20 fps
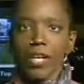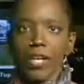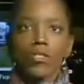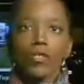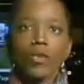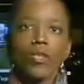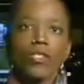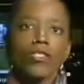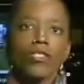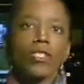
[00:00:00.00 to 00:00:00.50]

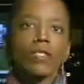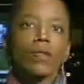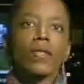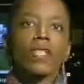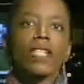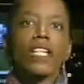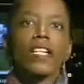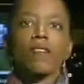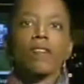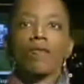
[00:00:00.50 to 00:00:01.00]
Sources
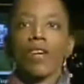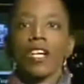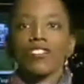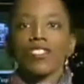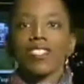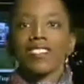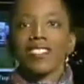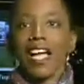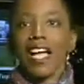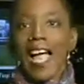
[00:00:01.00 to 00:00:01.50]
believe
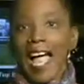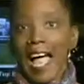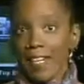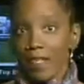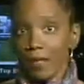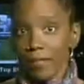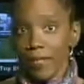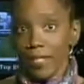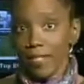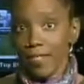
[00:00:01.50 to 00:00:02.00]
Russia's
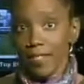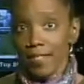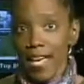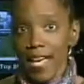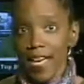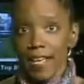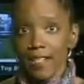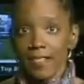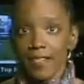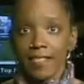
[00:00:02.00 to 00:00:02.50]
adamant
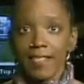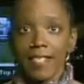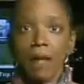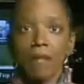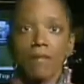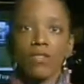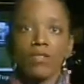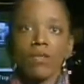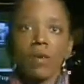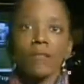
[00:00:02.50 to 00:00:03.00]
stance
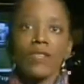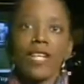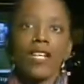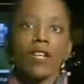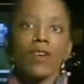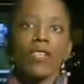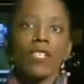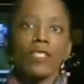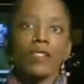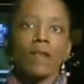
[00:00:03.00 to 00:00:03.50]
stems from
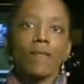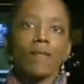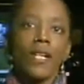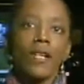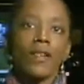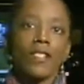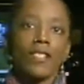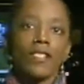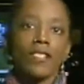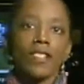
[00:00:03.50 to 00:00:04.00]
NATO
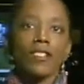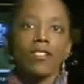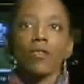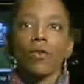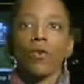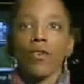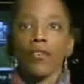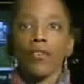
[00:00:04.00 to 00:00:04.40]
interference in